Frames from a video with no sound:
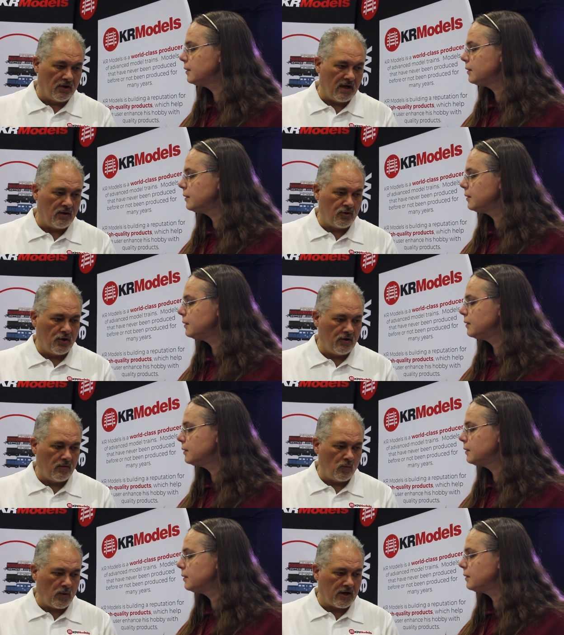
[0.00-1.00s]
Speaker 1: on it that
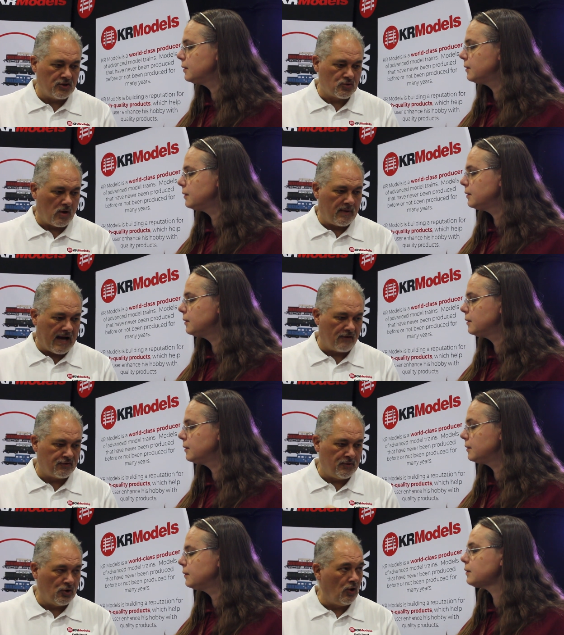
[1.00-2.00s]
we can swap it out
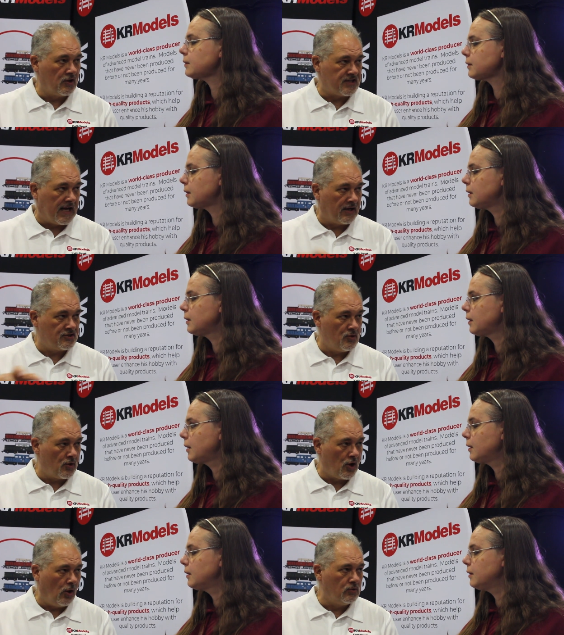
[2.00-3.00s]
from the oil tank to
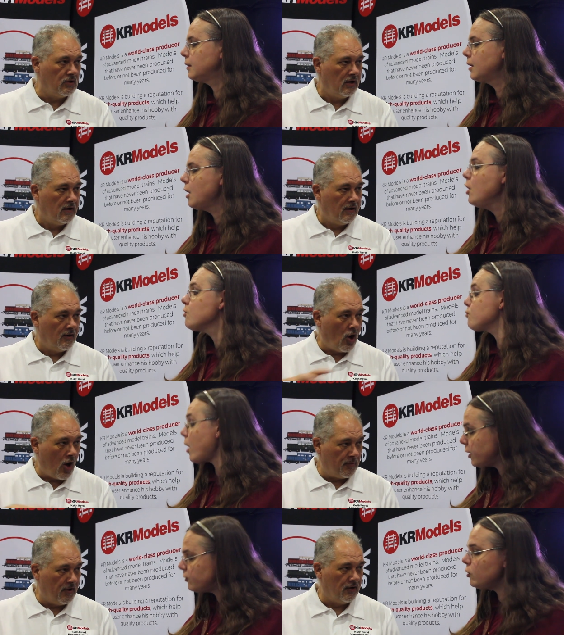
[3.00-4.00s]
a coal
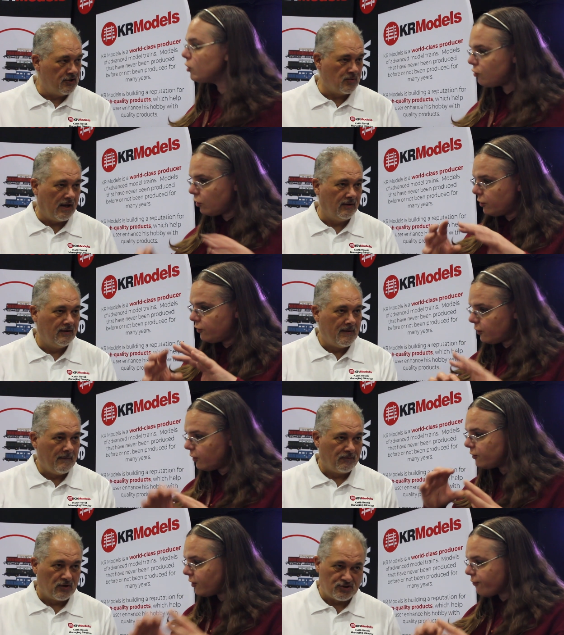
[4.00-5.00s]
hopper.
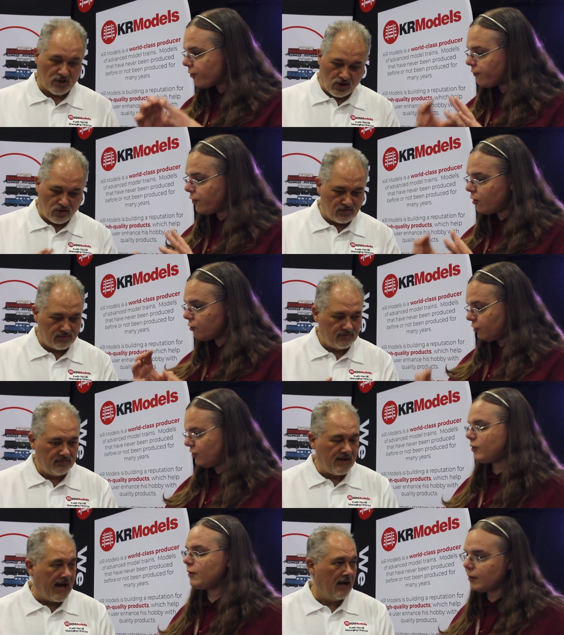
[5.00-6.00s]
The different
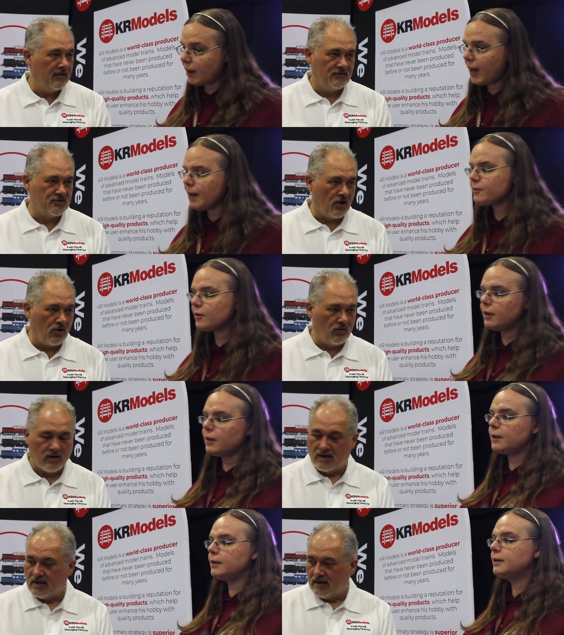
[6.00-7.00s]
versions. Yeah.
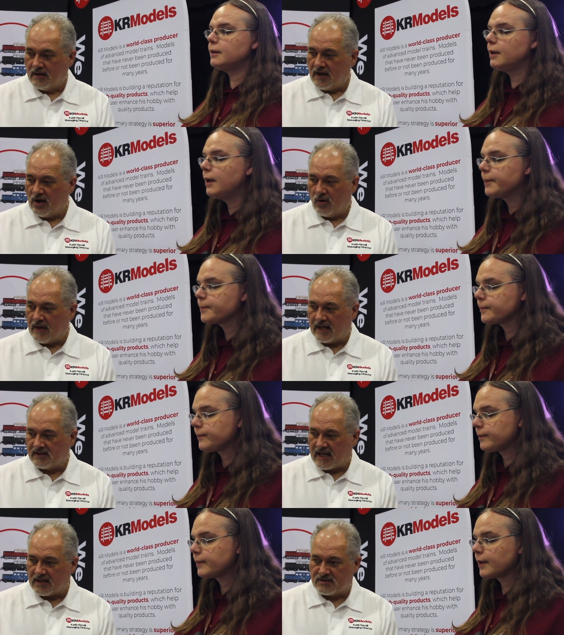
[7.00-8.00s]
So you know
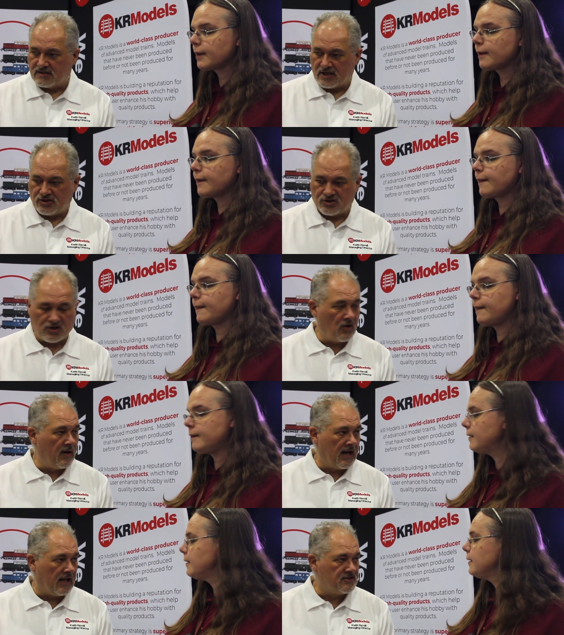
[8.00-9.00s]
that's just going
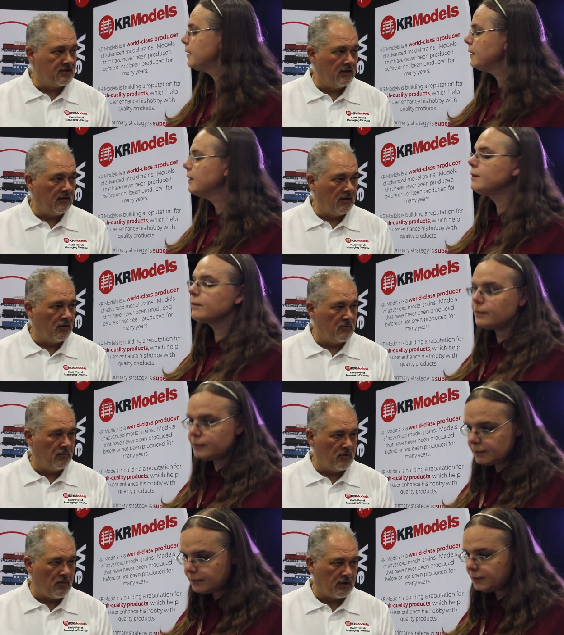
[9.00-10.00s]
to enhance the
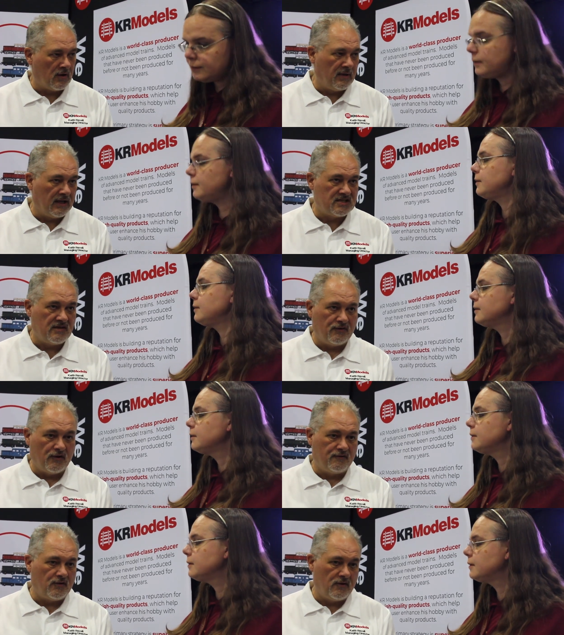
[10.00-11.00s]
modelability
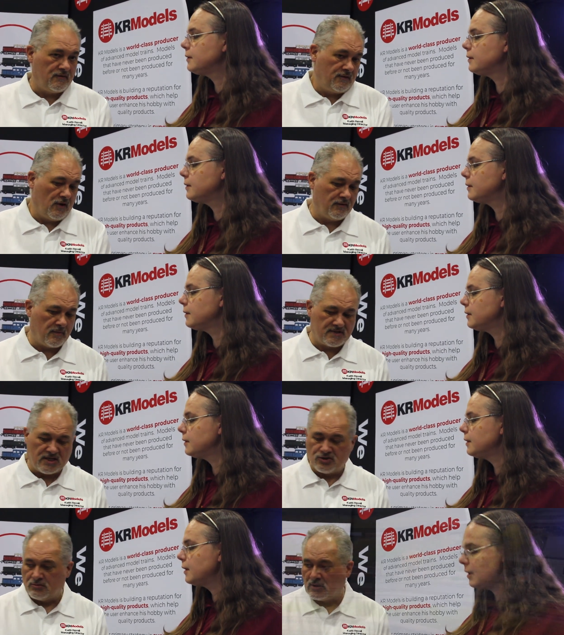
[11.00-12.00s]
for potential